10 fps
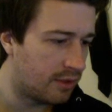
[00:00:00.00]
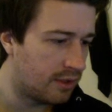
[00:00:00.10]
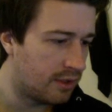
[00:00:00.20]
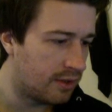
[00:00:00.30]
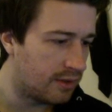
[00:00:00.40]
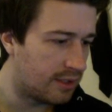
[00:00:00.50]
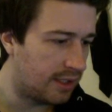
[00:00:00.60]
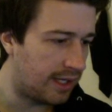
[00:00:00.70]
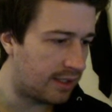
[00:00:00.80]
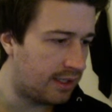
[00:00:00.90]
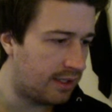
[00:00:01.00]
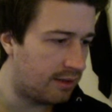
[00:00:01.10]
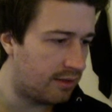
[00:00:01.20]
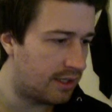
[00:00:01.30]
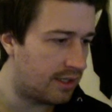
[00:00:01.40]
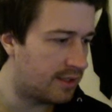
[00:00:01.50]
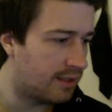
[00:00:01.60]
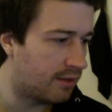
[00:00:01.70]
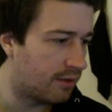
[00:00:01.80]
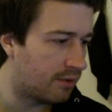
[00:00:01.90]
Selecting at
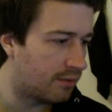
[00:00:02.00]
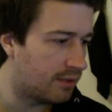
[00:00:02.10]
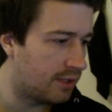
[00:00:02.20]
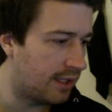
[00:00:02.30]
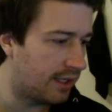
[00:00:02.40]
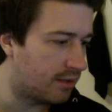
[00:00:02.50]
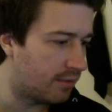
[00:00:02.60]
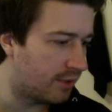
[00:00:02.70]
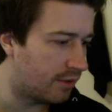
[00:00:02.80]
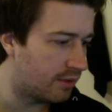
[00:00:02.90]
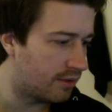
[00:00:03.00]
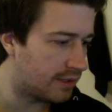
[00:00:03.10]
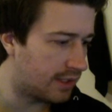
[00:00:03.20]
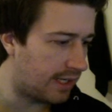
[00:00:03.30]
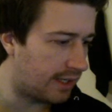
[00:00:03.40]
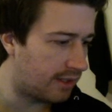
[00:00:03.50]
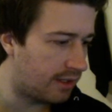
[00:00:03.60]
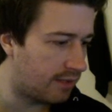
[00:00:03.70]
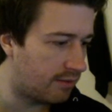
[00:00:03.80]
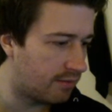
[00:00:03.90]
0, delay dimmer.
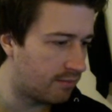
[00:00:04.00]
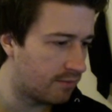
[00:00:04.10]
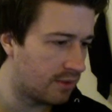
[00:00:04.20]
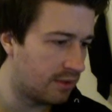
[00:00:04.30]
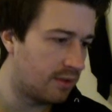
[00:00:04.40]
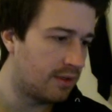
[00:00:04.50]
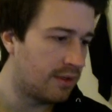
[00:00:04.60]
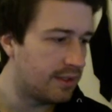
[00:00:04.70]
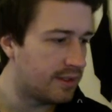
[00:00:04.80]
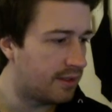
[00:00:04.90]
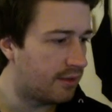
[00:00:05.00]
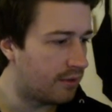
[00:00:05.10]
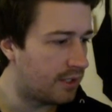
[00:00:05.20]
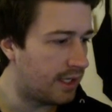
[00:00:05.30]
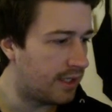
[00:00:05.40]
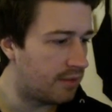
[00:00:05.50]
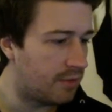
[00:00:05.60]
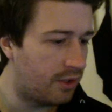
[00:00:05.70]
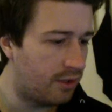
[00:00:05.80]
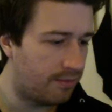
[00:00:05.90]
Selecting 0, delay
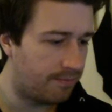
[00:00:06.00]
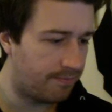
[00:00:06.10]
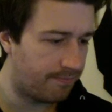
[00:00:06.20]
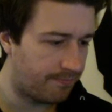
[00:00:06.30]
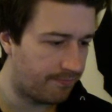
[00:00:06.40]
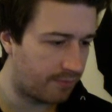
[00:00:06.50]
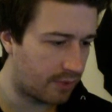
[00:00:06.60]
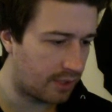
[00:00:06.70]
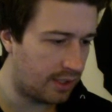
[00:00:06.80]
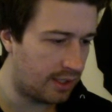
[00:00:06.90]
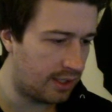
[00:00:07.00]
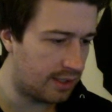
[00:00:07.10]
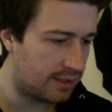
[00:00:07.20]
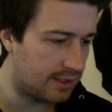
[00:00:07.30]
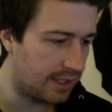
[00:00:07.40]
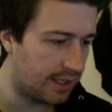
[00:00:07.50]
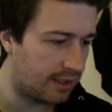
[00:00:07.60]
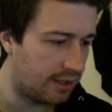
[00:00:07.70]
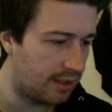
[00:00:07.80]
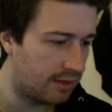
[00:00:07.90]
dimmer, and
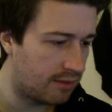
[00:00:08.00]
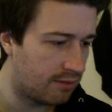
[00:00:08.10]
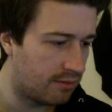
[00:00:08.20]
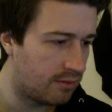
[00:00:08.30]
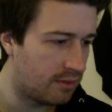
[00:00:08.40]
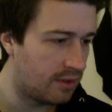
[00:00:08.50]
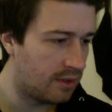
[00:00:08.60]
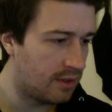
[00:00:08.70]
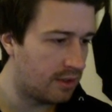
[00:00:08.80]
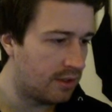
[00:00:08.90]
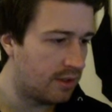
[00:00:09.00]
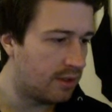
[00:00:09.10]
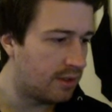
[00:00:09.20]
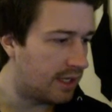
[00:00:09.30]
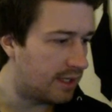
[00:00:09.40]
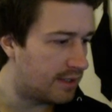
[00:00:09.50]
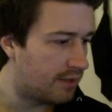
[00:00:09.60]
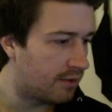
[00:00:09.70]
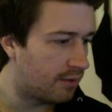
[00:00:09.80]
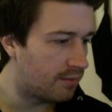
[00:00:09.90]
selecting at
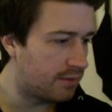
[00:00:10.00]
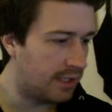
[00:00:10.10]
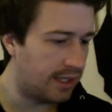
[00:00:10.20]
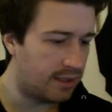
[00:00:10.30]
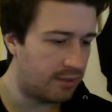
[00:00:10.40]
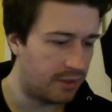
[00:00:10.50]
0, delay dimmer.